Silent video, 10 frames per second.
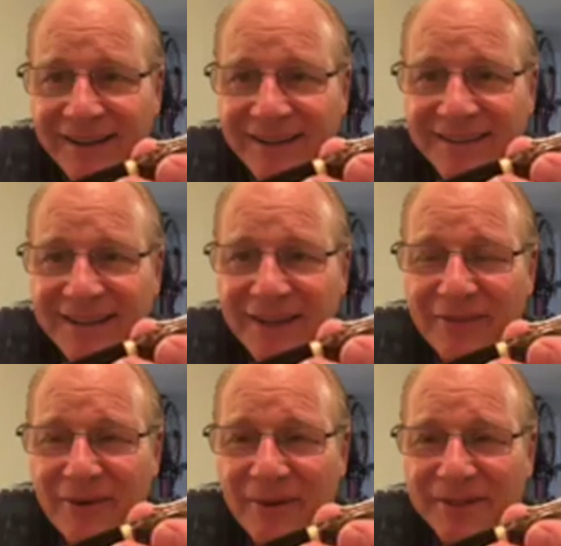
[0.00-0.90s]
Thank you
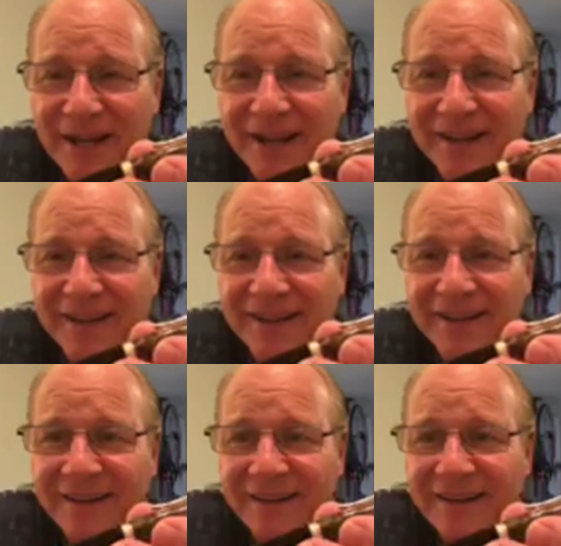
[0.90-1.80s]
very much, Hank.
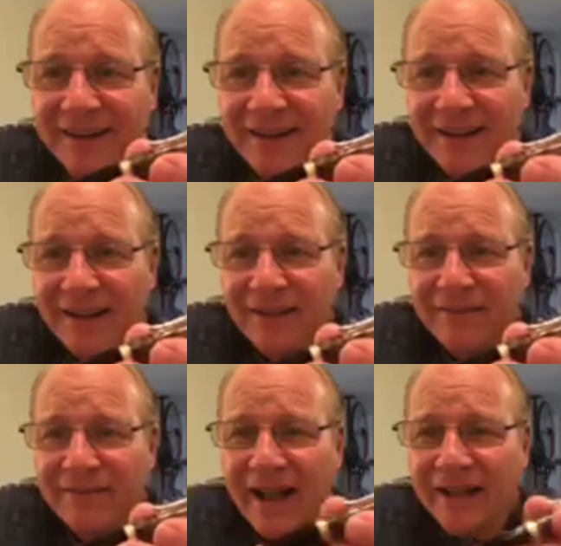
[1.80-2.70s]

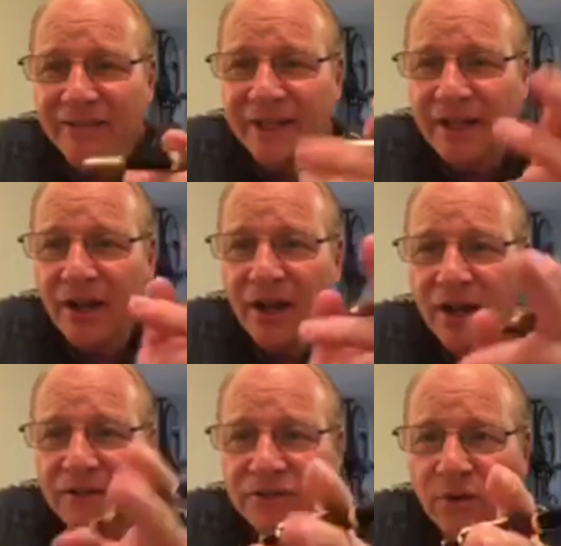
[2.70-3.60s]
Valerie,
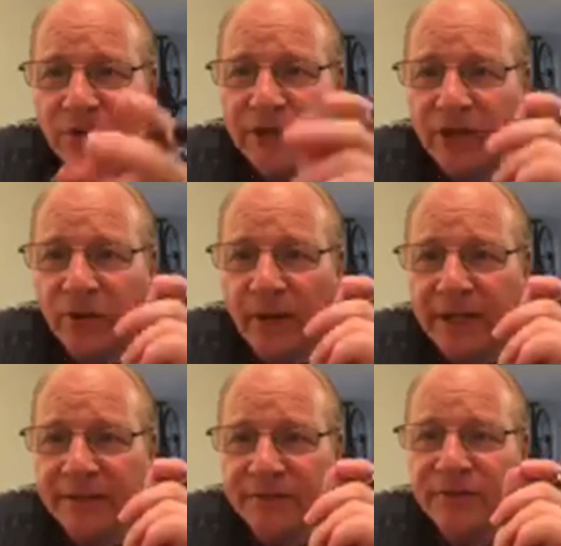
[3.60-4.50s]
Astoria,
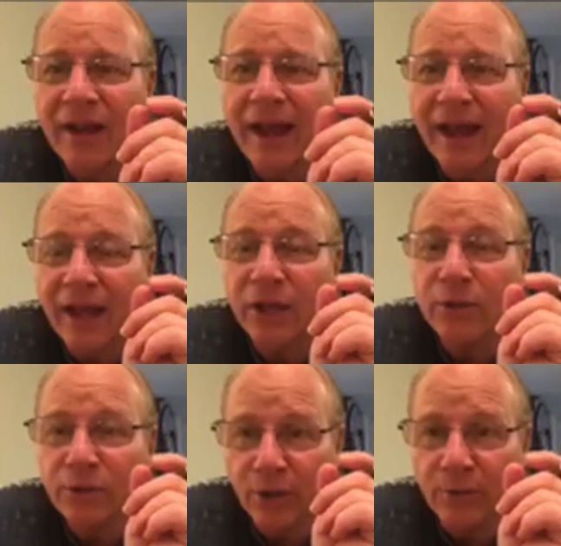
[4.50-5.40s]
Queens, how
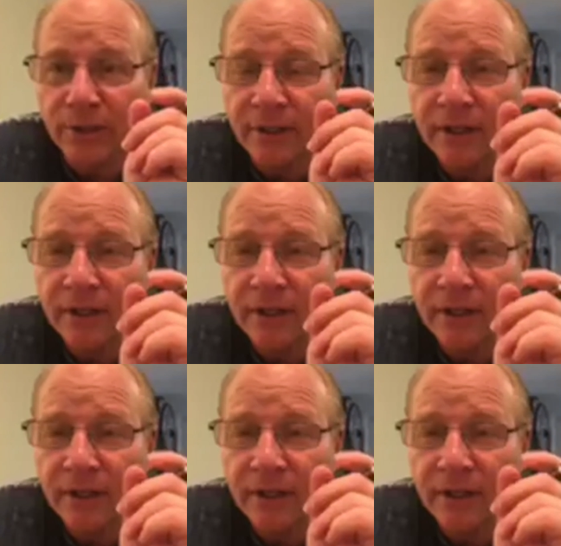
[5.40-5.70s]
you doing?